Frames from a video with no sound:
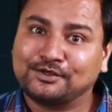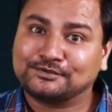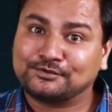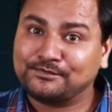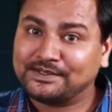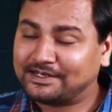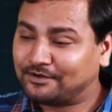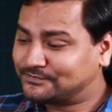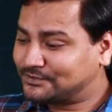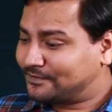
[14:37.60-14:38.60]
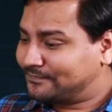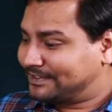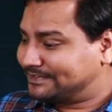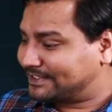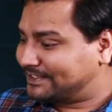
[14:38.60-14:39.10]
So we can observe
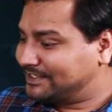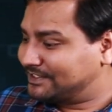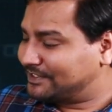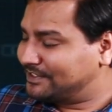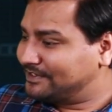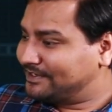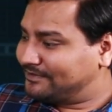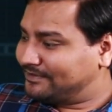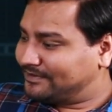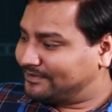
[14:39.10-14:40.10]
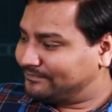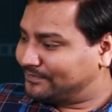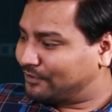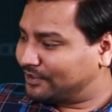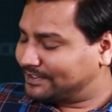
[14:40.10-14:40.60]
that initially we
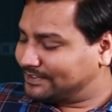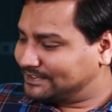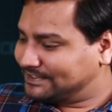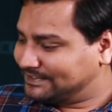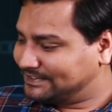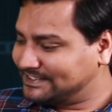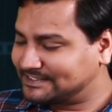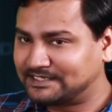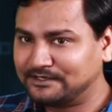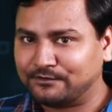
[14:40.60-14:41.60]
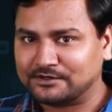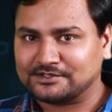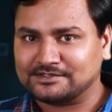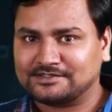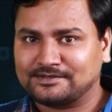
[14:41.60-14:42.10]
got these three
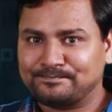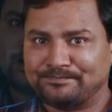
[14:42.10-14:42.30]
functions,